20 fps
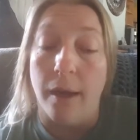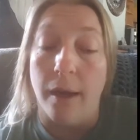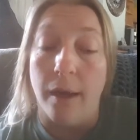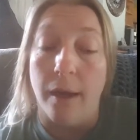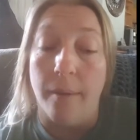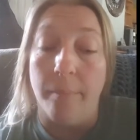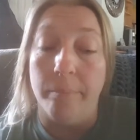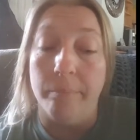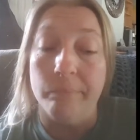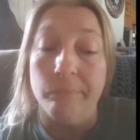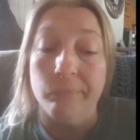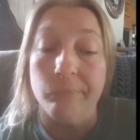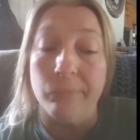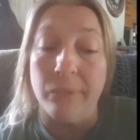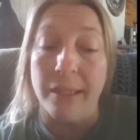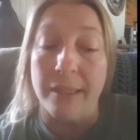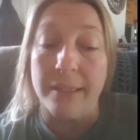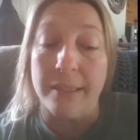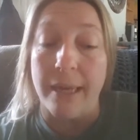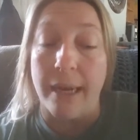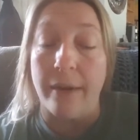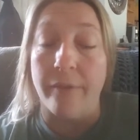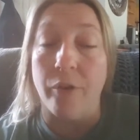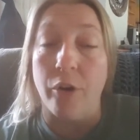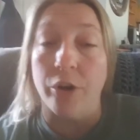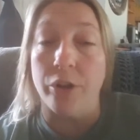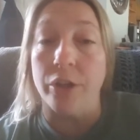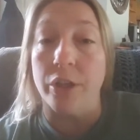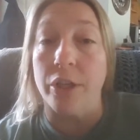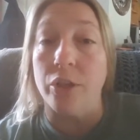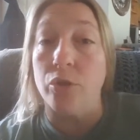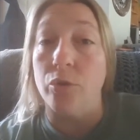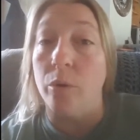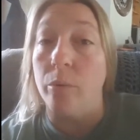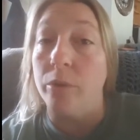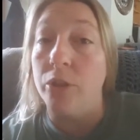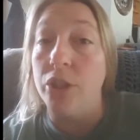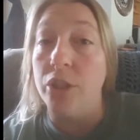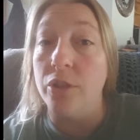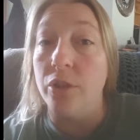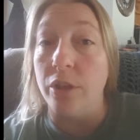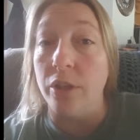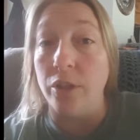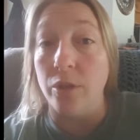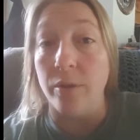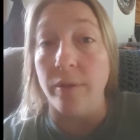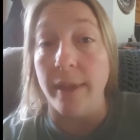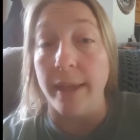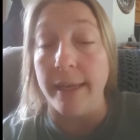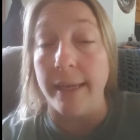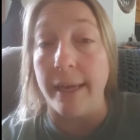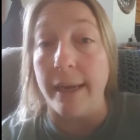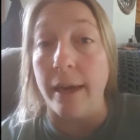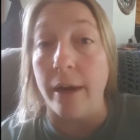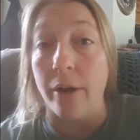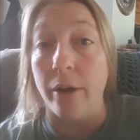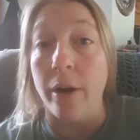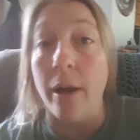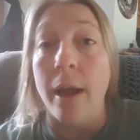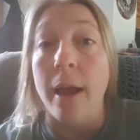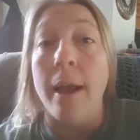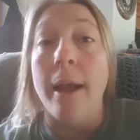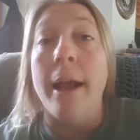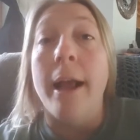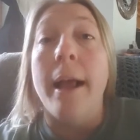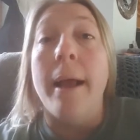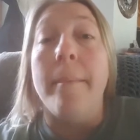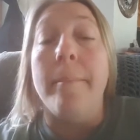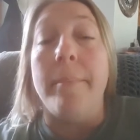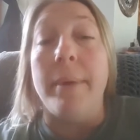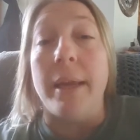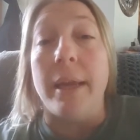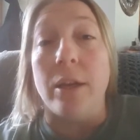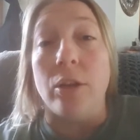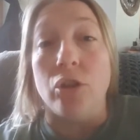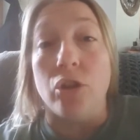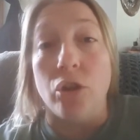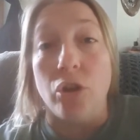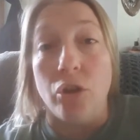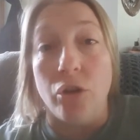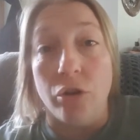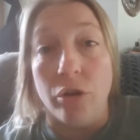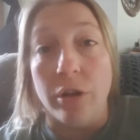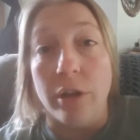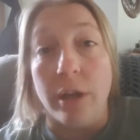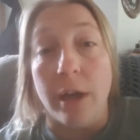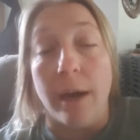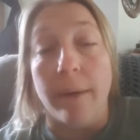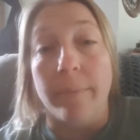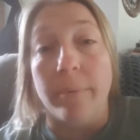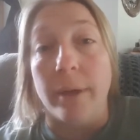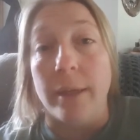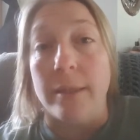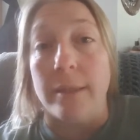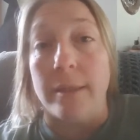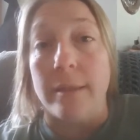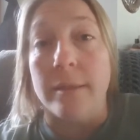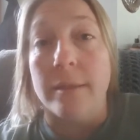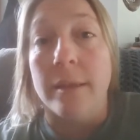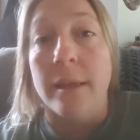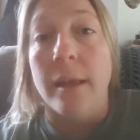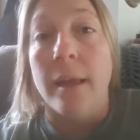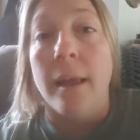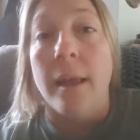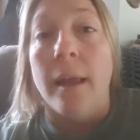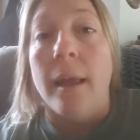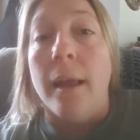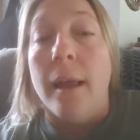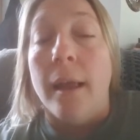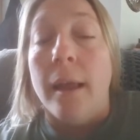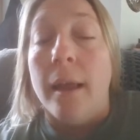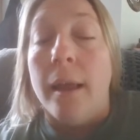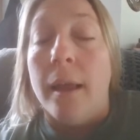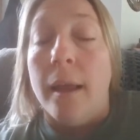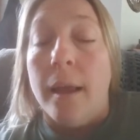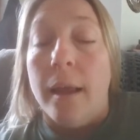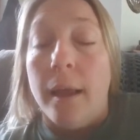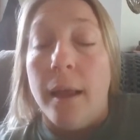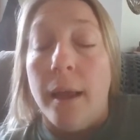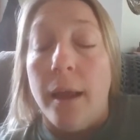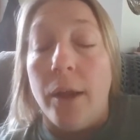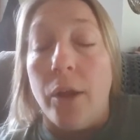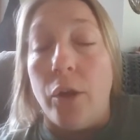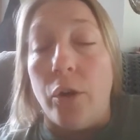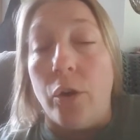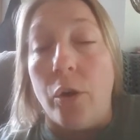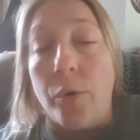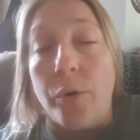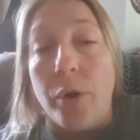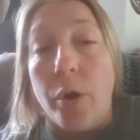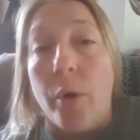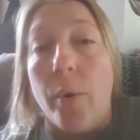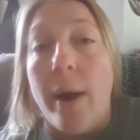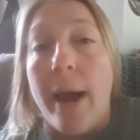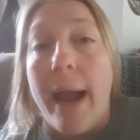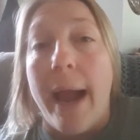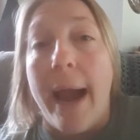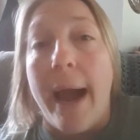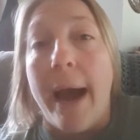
it's kind of hard to control what she's going to do with that daycare because you're not present. You don't know